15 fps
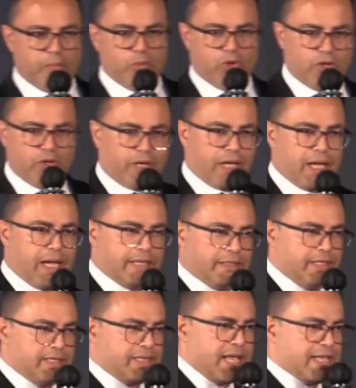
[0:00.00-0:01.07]
framework
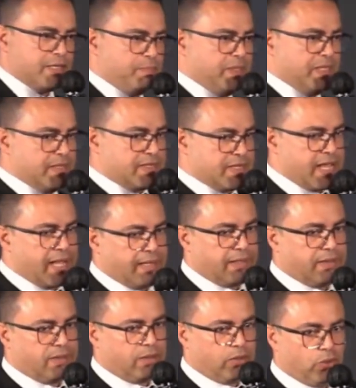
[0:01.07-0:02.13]
that has been
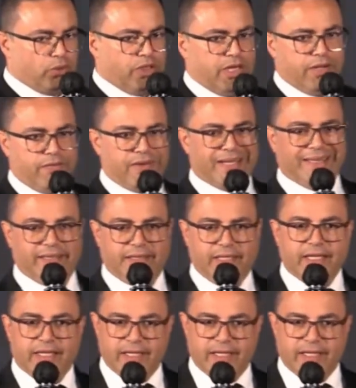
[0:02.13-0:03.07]
set to deliver